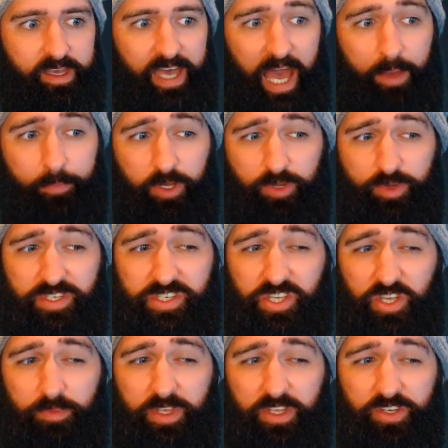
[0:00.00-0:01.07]
I'm going to
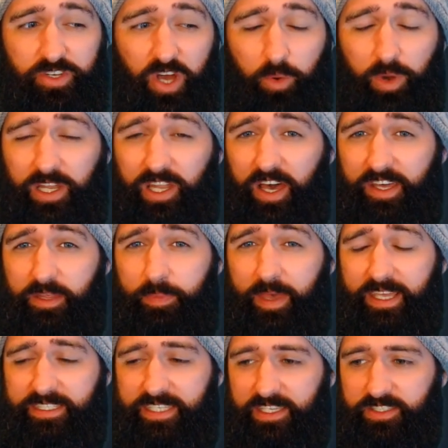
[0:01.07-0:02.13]
assume you know a lot of the
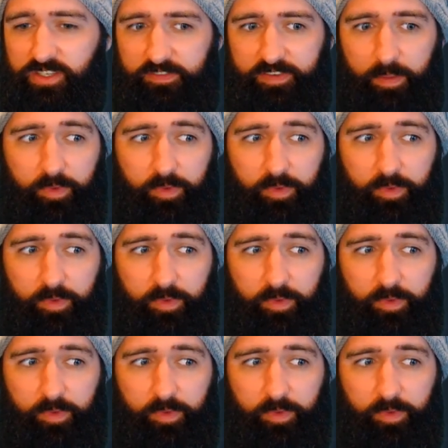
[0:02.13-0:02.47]
basic stuff.